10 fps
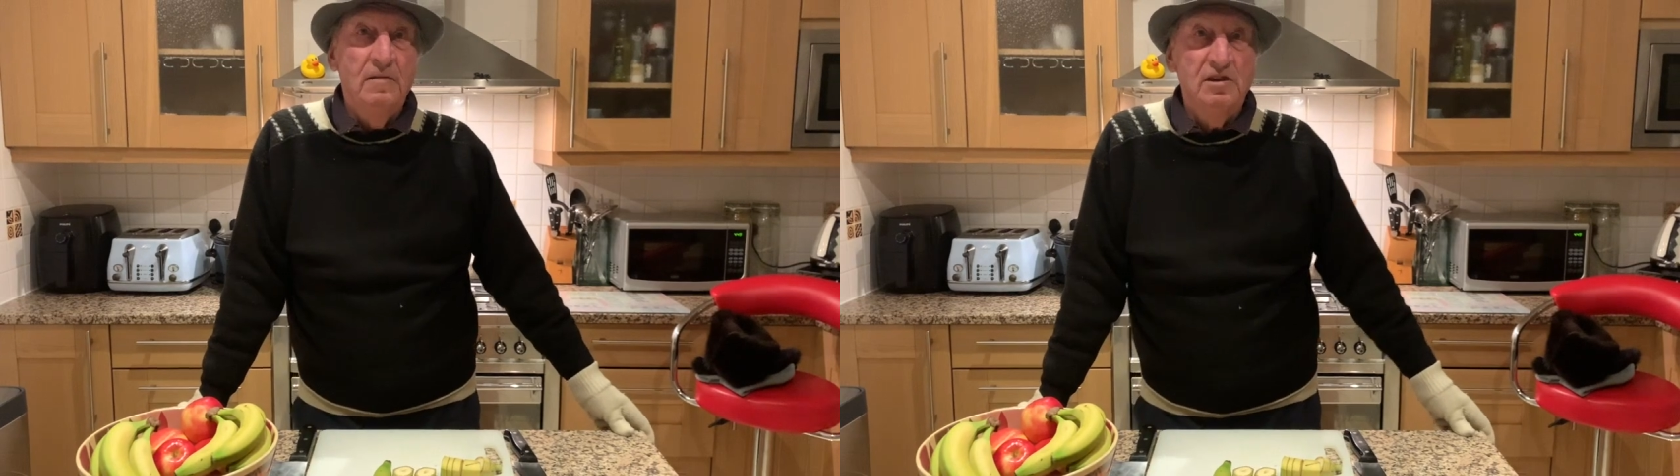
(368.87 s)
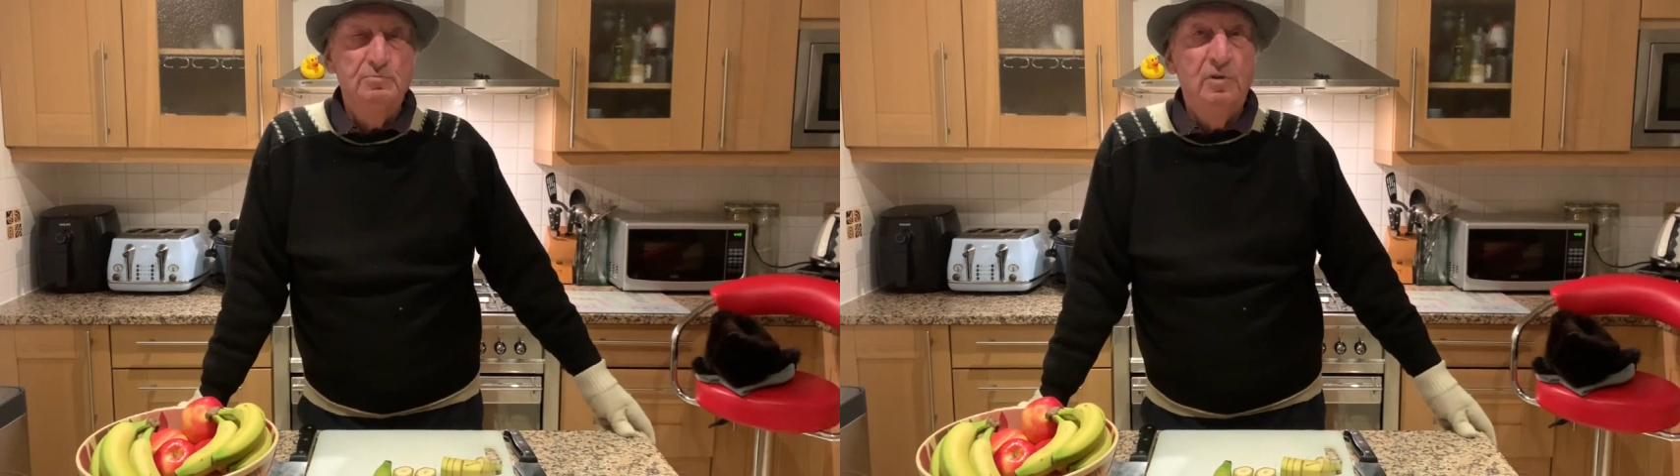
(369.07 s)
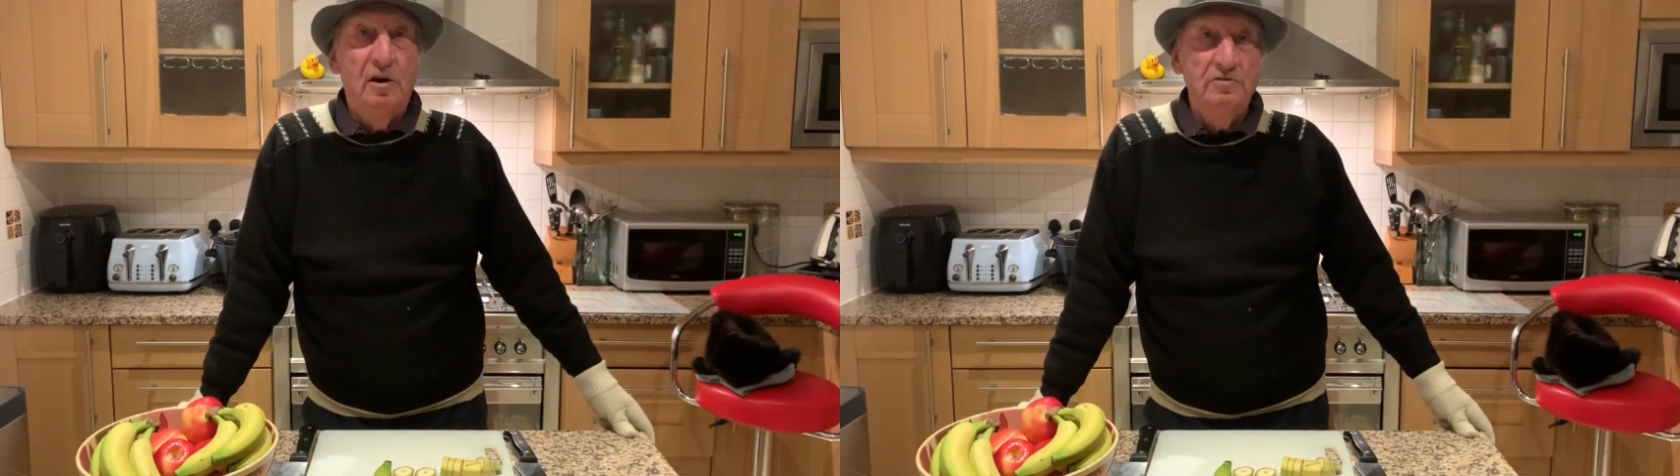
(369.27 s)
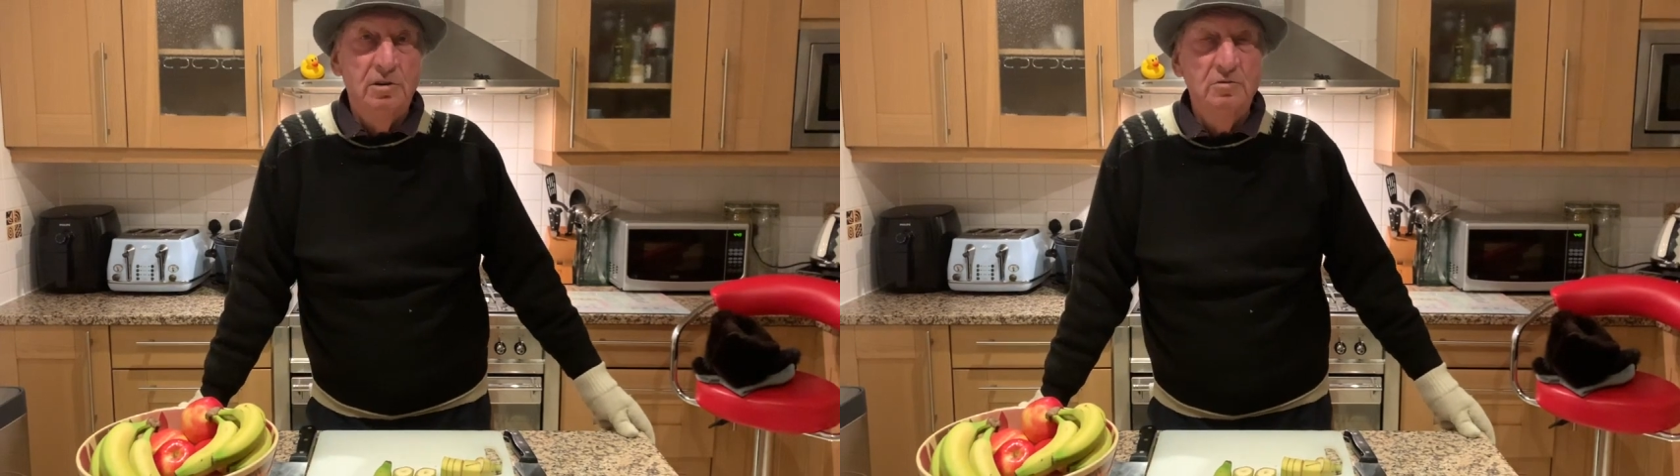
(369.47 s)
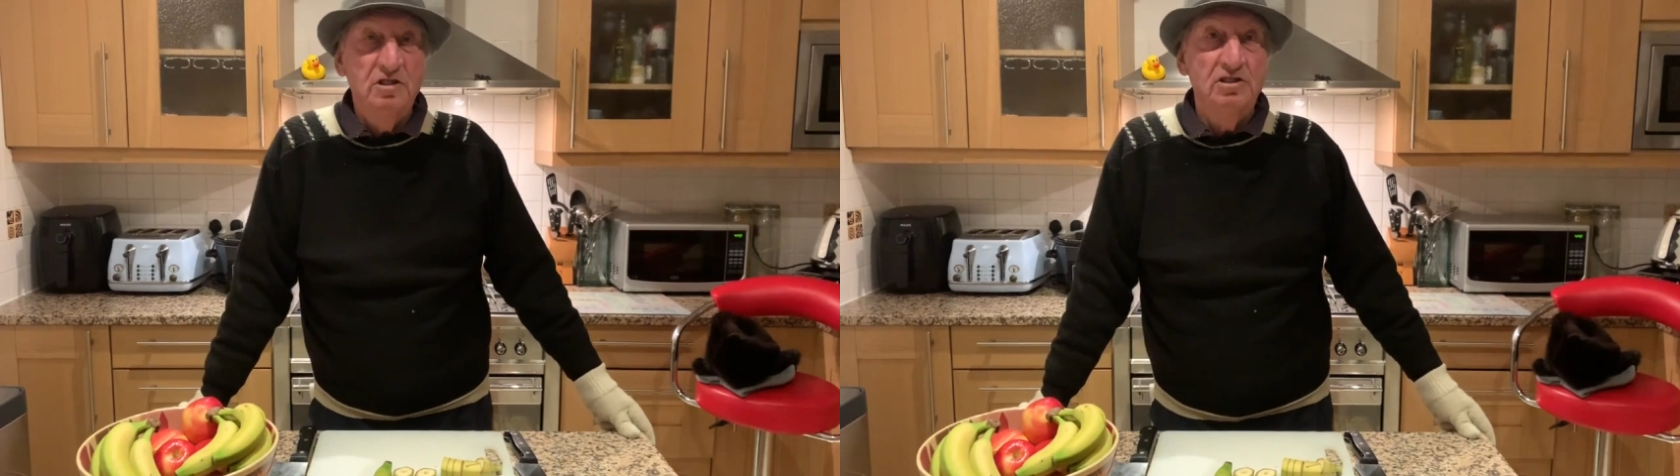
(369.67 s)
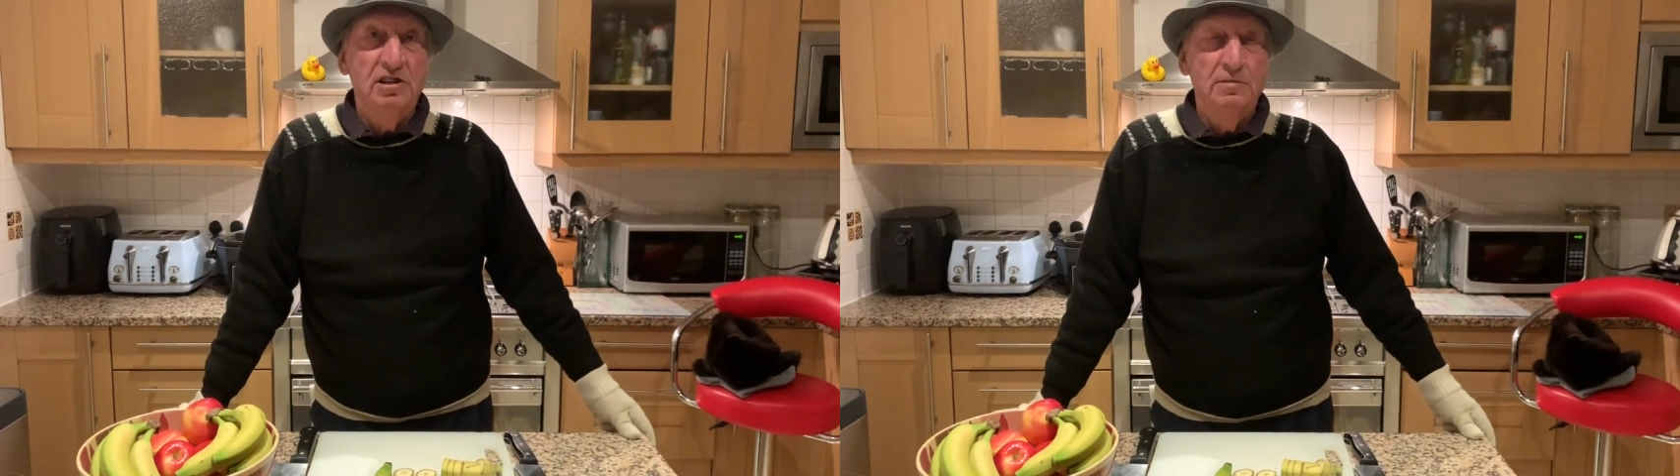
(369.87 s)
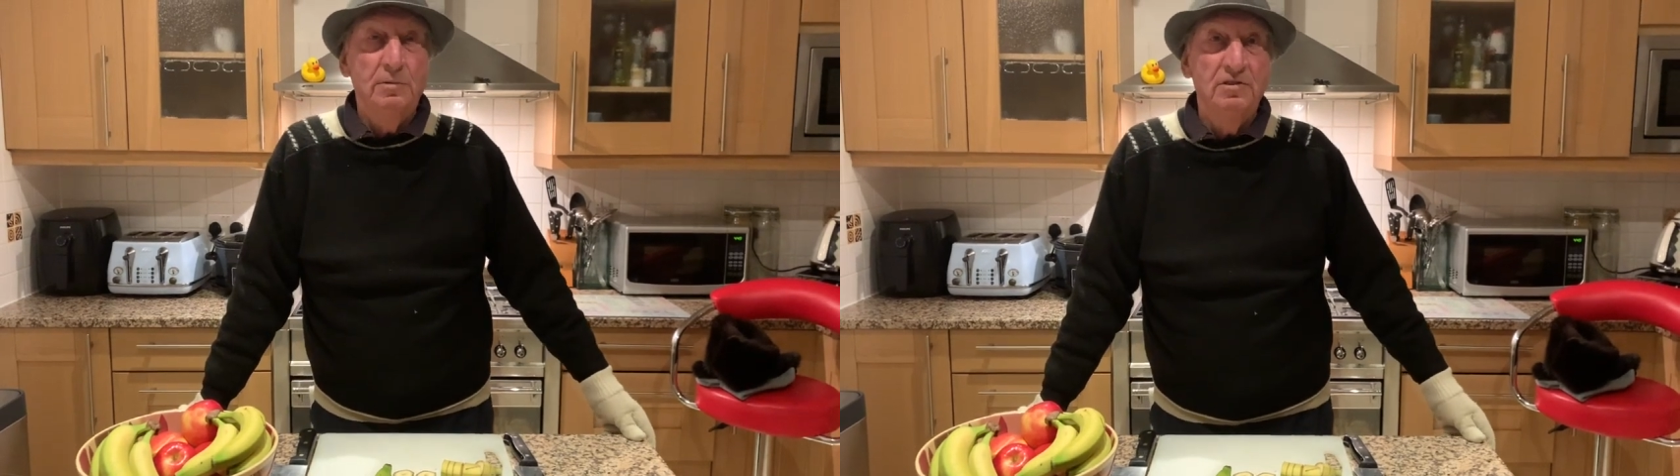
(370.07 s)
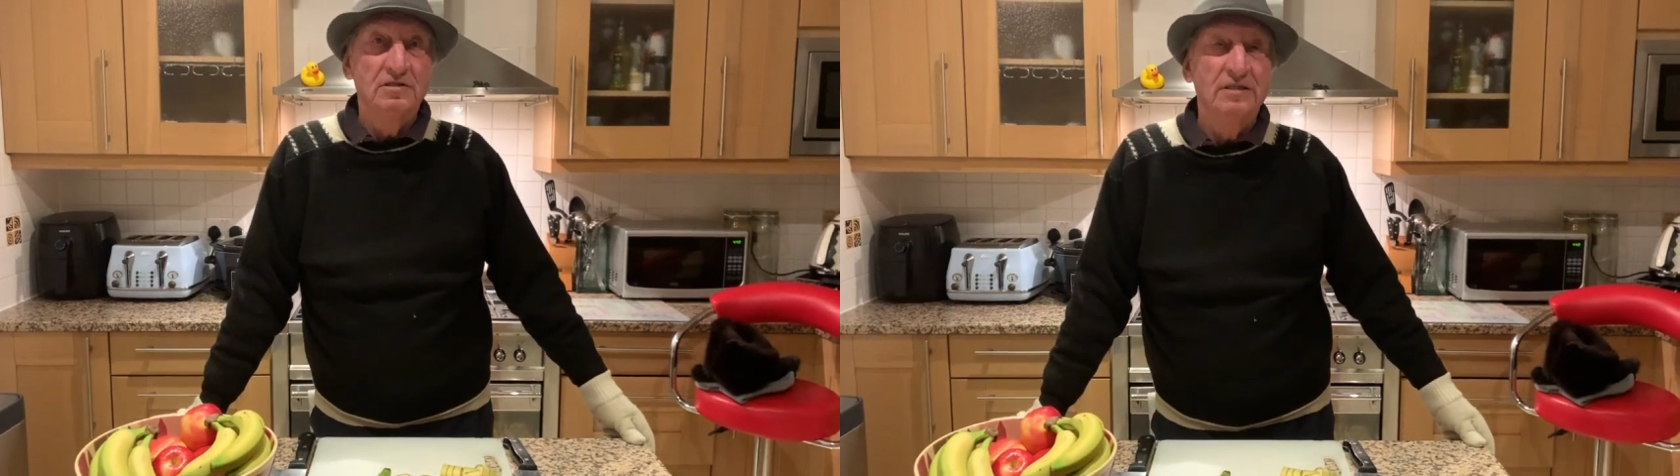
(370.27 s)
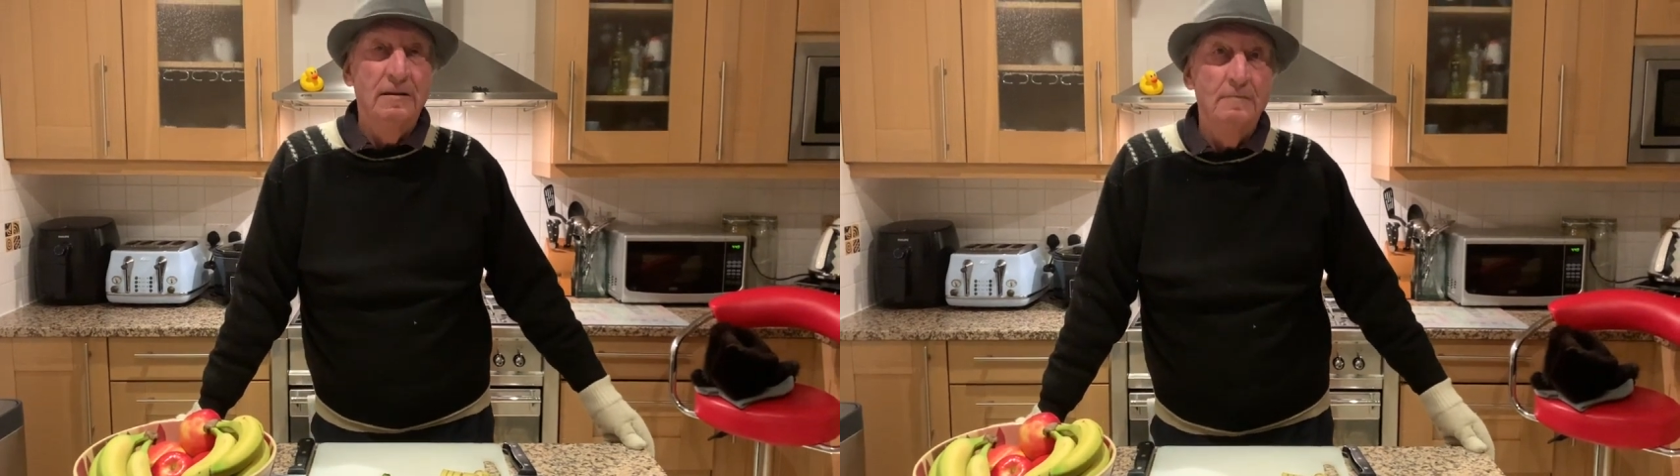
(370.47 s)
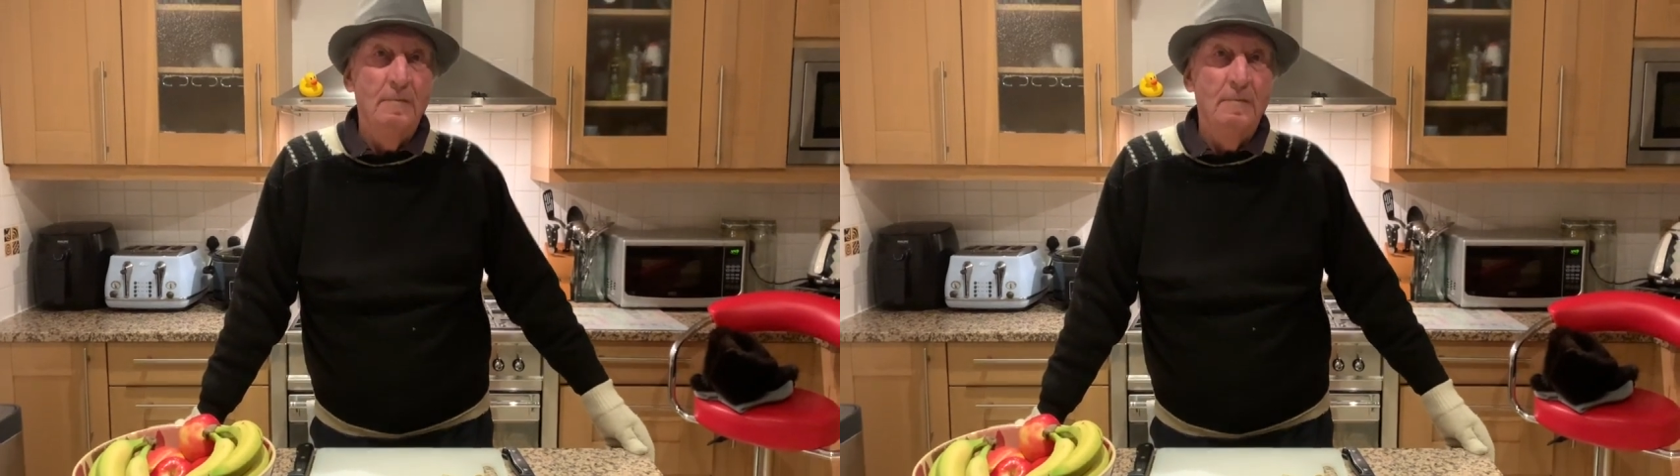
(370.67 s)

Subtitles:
Spartsy was a 6pence.